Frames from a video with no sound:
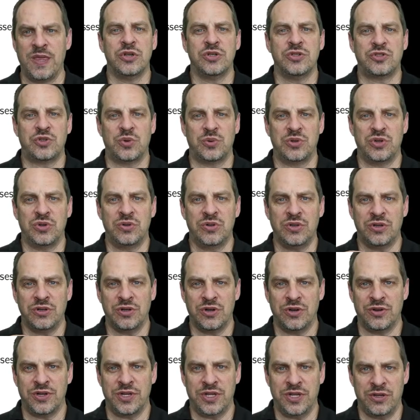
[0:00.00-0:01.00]
So we're no
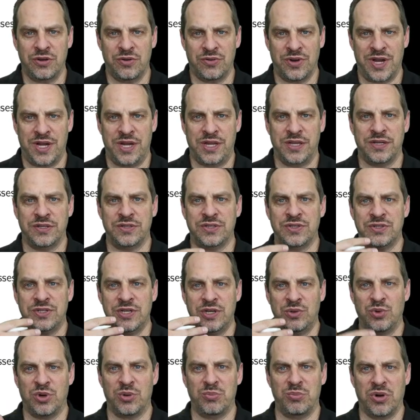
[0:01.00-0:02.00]
longer iterating,
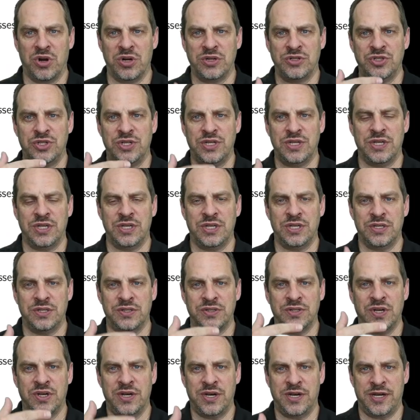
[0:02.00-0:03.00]
instead we're marching
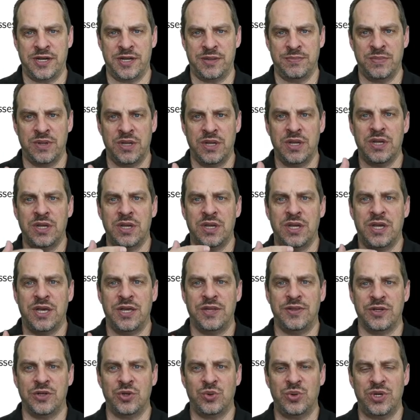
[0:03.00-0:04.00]
in time. And the